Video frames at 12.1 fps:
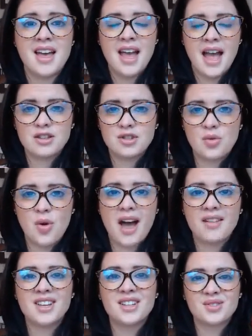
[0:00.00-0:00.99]
And so
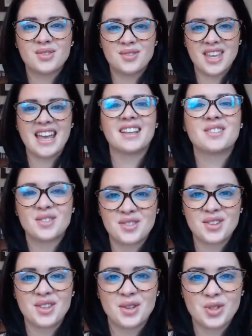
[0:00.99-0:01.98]
having the answers
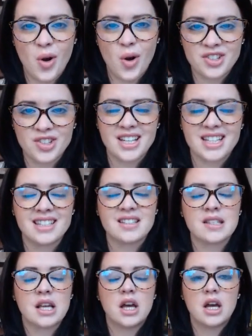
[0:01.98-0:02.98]
to those
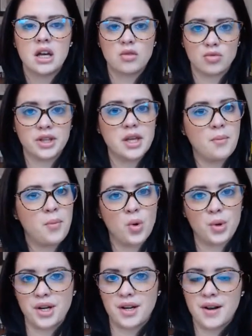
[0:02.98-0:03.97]
questions, really
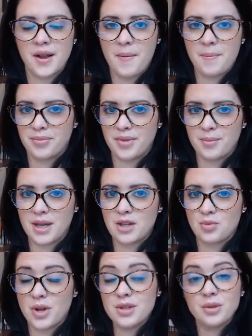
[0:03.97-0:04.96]
important, because
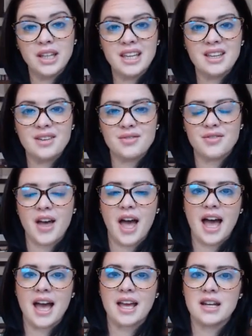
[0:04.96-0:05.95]
when you leave
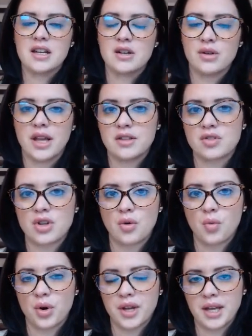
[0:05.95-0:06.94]
and start
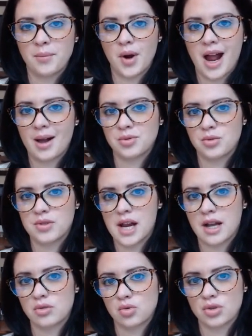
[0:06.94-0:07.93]
working perhaps with an
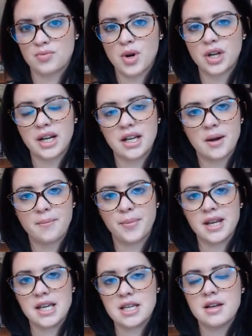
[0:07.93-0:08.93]
outsourced marketing
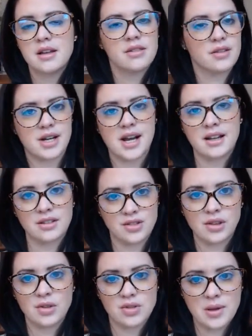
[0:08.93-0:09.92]
company, they're going to ask you
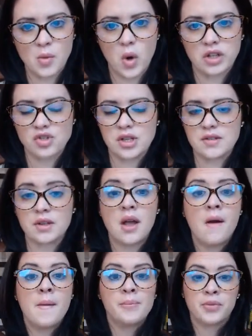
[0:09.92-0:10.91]
those same questions.
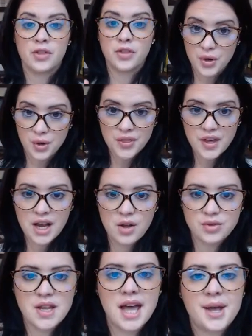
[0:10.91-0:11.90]
The third thing I'll
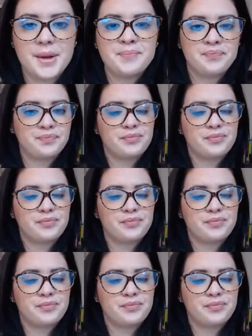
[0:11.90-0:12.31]
say